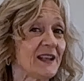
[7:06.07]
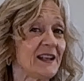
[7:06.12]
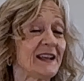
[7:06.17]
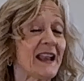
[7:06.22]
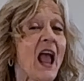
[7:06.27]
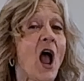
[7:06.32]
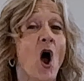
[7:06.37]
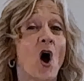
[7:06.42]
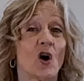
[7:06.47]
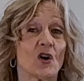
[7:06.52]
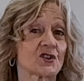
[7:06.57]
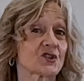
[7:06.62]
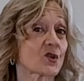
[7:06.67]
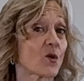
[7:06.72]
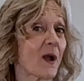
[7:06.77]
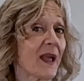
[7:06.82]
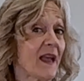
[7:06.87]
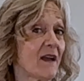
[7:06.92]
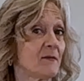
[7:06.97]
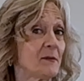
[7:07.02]
it. Also, I
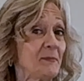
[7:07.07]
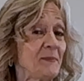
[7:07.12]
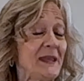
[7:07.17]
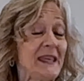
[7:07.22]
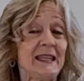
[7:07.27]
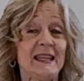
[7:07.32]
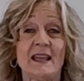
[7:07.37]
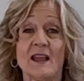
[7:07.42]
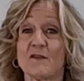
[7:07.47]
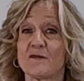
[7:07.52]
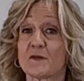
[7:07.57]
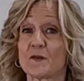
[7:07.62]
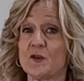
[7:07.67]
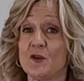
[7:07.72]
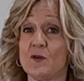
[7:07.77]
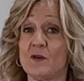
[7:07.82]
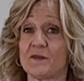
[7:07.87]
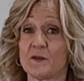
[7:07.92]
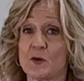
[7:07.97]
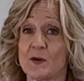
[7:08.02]
have a PDF for you
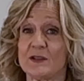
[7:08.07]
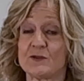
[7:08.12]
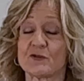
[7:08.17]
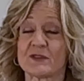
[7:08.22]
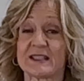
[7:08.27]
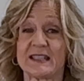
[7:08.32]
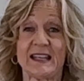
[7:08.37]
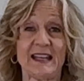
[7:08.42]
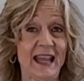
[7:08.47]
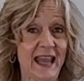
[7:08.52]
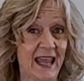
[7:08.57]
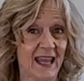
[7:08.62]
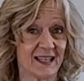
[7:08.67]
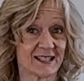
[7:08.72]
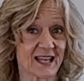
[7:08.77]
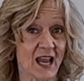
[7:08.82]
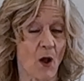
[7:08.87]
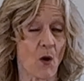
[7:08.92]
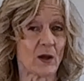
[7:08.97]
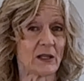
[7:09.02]
if you're interested. It's
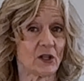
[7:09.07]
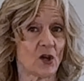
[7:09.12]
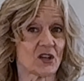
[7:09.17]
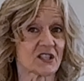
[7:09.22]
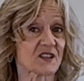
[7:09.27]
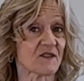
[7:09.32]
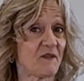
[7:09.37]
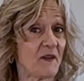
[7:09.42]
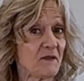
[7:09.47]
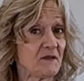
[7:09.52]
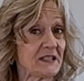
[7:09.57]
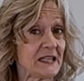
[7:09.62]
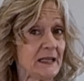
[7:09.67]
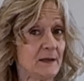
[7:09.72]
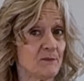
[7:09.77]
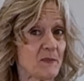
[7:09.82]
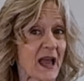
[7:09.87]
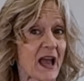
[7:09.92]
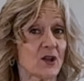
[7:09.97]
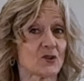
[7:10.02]
how I lost 15
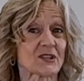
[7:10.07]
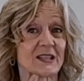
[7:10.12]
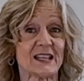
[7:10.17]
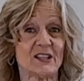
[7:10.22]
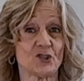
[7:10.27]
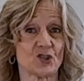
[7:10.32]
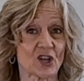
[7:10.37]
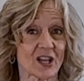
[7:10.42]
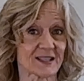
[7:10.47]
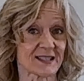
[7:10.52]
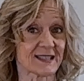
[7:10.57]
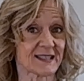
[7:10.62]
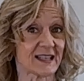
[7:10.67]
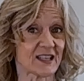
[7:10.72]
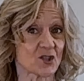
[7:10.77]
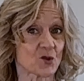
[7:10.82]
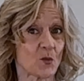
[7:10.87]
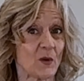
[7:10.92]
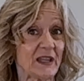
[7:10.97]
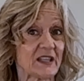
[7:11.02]
pounds in just
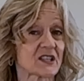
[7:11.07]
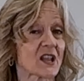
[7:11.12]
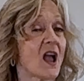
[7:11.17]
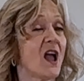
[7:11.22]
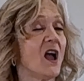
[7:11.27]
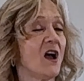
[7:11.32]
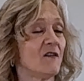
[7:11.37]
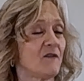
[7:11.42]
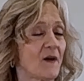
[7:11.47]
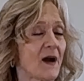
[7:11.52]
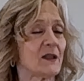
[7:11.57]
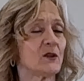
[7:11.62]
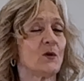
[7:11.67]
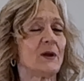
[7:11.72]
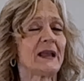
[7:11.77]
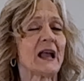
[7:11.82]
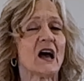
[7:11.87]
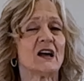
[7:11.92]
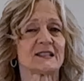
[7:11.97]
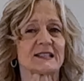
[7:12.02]
6 weeks following
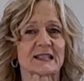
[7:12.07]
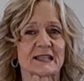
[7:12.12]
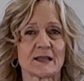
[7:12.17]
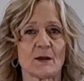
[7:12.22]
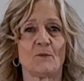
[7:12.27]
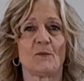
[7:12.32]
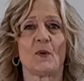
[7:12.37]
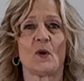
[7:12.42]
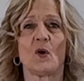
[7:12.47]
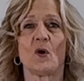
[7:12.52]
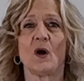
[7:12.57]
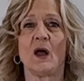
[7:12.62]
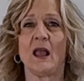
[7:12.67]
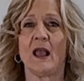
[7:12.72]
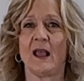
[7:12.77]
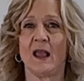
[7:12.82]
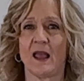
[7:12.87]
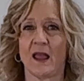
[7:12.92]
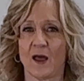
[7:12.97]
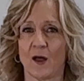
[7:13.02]
a simple,
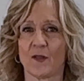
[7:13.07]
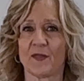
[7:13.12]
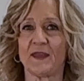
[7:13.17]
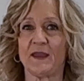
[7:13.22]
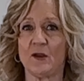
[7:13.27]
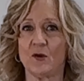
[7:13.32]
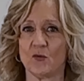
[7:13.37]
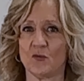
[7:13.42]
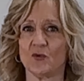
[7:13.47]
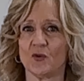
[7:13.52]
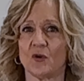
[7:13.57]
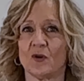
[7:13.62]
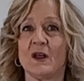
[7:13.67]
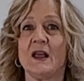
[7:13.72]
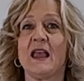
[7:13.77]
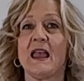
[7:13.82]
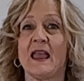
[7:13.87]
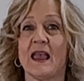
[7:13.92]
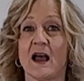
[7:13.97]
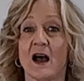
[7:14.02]
healthy rule.
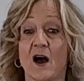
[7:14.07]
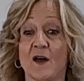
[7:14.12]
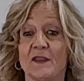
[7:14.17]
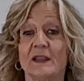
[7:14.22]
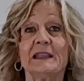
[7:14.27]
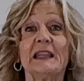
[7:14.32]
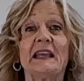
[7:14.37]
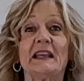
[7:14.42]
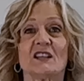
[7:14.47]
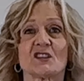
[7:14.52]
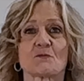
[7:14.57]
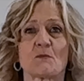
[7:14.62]
The link is